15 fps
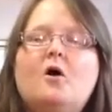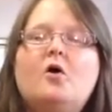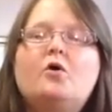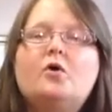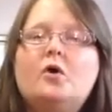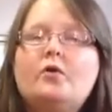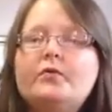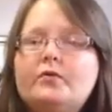
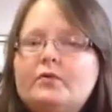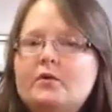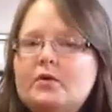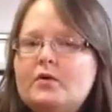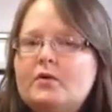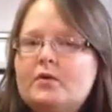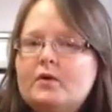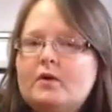go
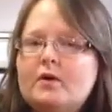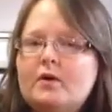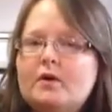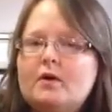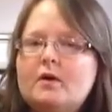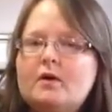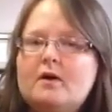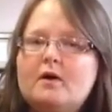through
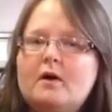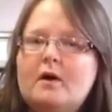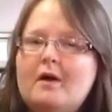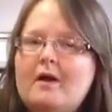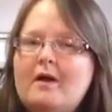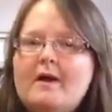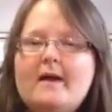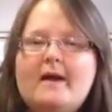
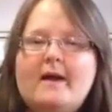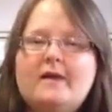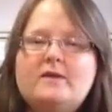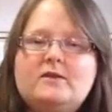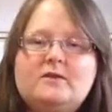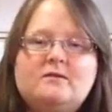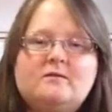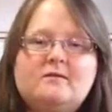and
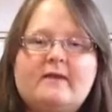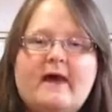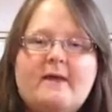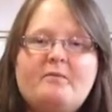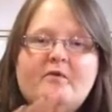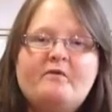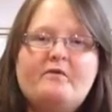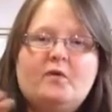just
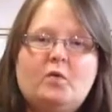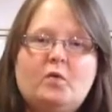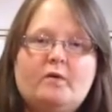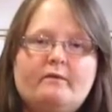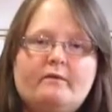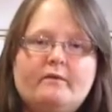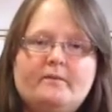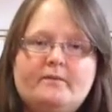slap a few of them.